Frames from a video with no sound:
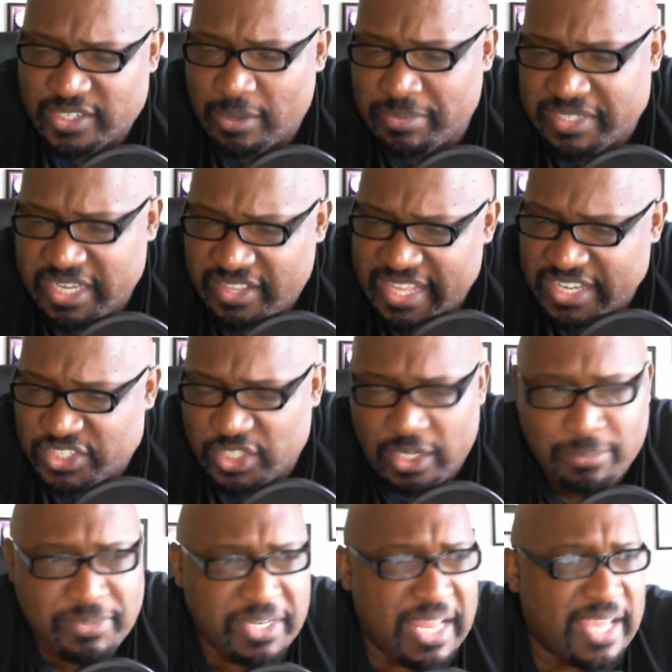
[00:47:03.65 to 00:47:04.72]
I'm going to tear that shit up
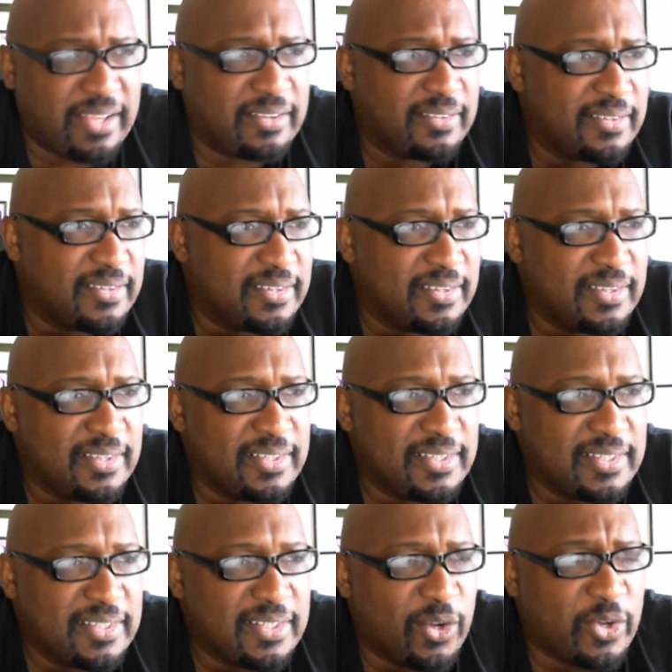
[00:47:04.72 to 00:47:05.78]
tonight?
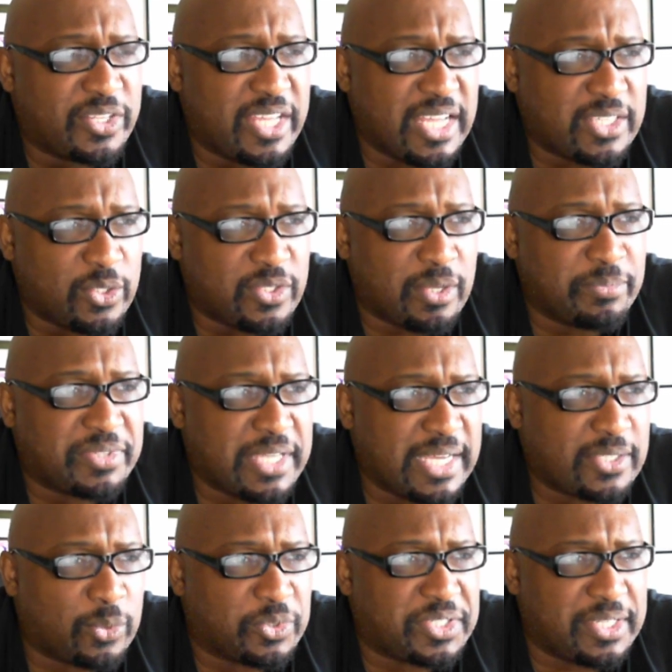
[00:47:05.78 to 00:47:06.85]
Or text you some
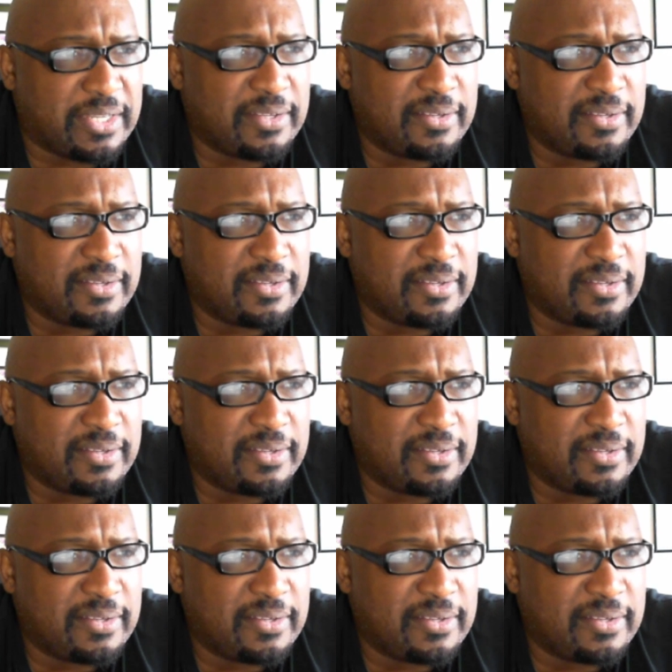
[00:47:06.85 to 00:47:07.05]
sexual shit?